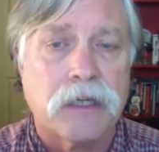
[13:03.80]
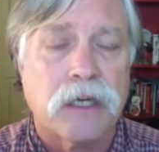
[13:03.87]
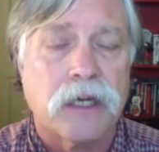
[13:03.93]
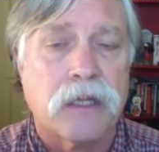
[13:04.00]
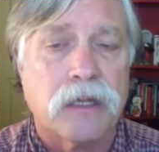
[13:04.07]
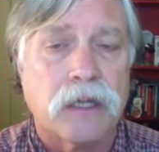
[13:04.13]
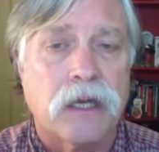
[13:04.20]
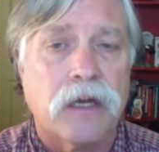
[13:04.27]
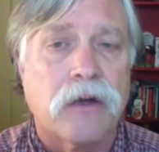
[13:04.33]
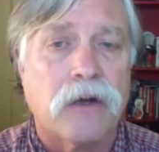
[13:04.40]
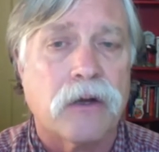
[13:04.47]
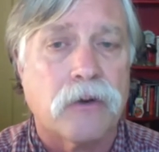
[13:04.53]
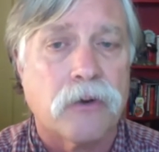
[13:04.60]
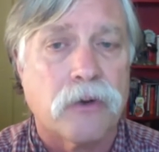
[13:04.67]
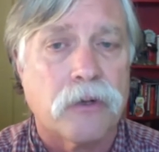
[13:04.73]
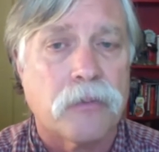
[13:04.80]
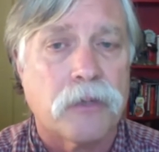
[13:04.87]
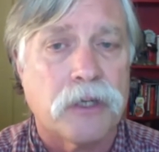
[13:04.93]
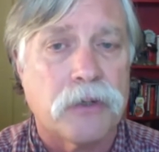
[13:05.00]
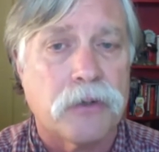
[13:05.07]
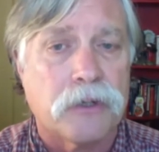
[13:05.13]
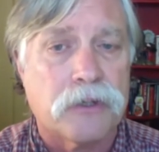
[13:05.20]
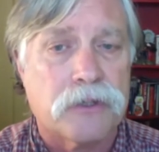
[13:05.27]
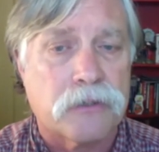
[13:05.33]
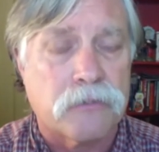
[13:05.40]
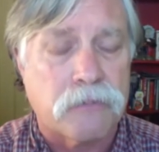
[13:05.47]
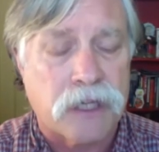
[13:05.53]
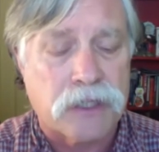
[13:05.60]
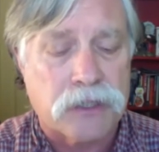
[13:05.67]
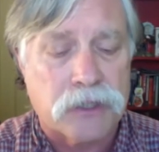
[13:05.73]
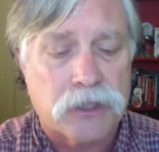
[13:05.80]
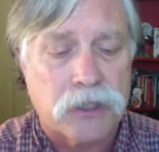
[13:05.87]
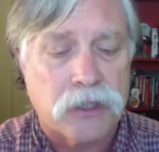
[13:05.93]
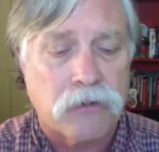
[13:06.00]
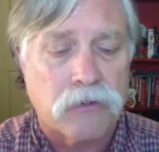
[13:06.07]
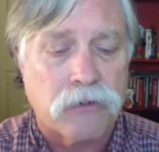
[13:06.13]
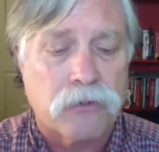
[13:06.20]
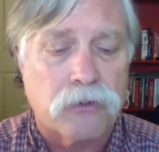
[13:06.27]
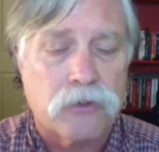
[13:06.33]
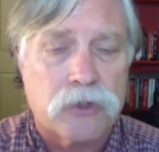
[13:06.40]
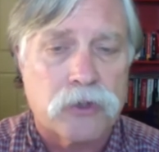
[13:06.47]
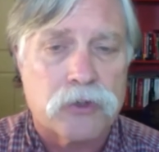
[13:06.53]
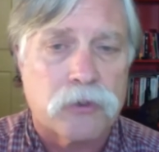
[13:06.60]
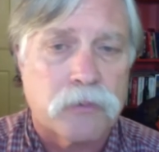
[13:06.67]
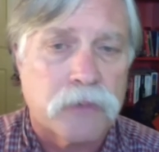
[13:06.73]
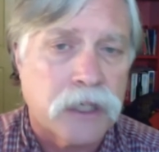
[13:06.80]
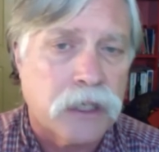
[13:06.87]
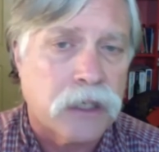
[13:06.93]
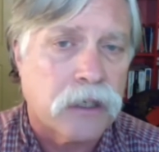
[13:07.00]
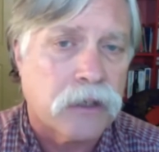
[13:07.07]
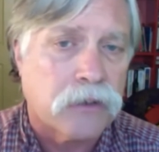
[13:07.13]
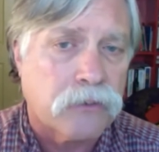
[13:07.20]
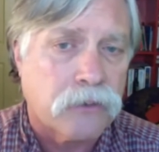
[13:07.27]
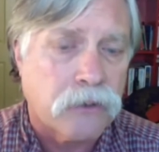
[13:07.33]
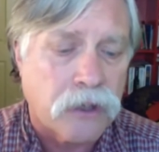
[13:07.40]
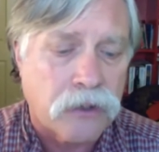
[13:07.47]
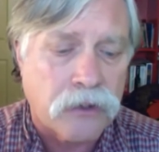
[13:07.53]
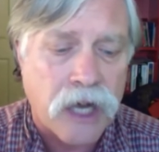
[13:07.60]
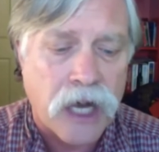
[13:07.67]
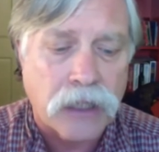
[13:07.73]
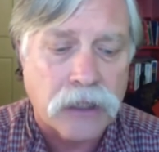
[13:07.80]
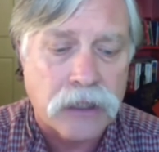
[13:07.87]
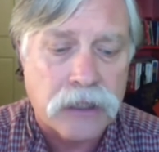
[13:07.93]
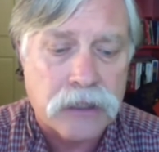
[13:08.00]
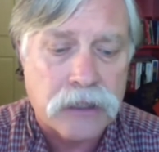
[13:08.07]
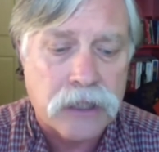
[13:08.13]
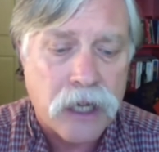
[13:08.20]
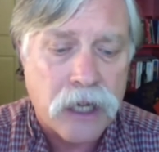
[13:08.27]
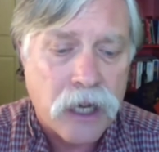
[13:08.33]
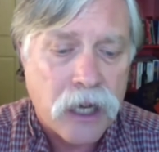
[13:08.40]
and they are going to be doing some messaging through social media and through other outlets.